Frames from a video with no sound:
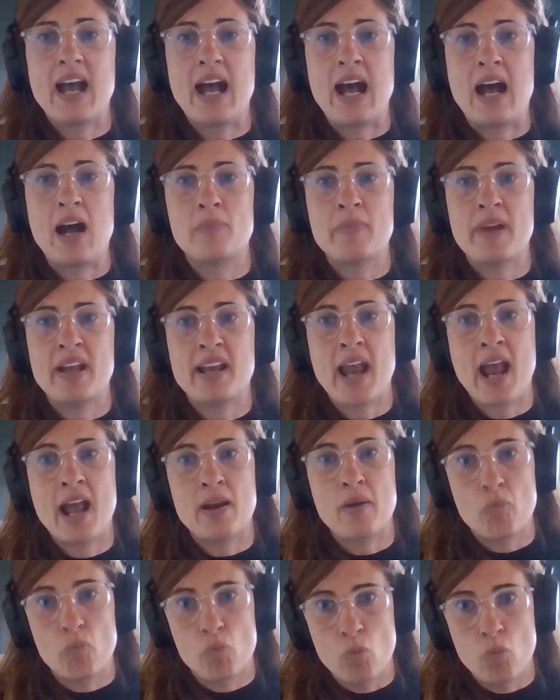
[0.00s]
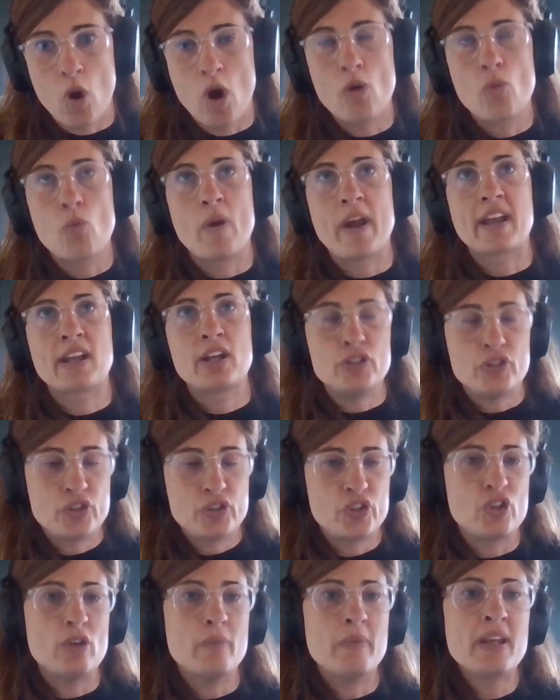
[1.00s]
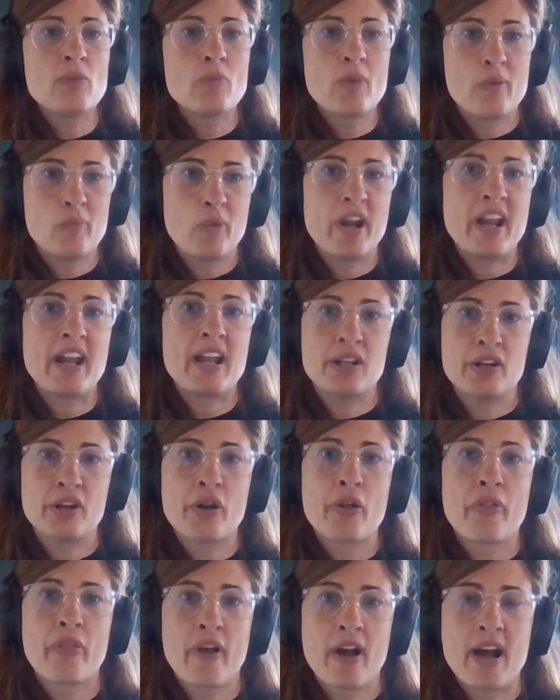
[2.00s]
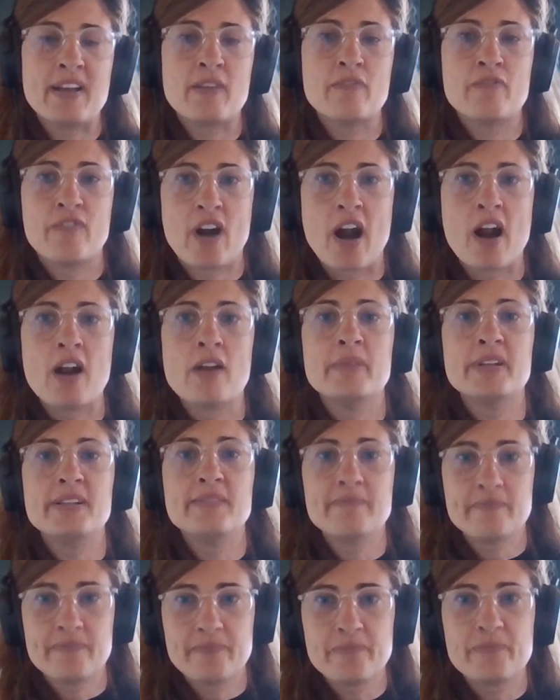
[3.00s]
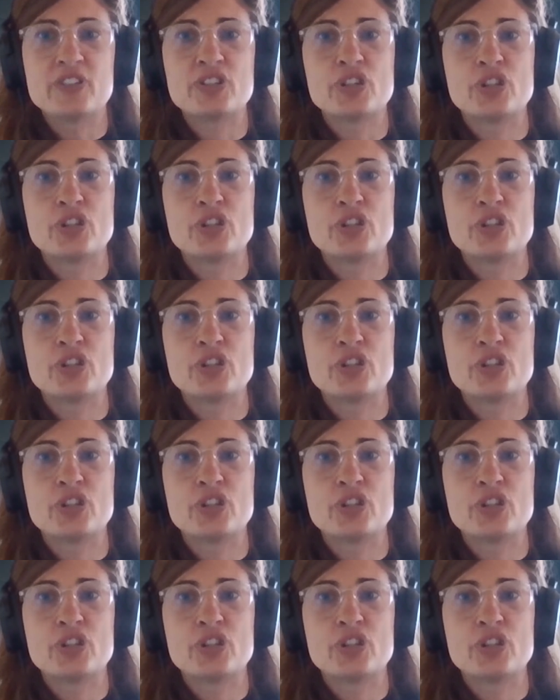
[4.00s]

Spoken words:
and what we're consuming when we're in an online environment, for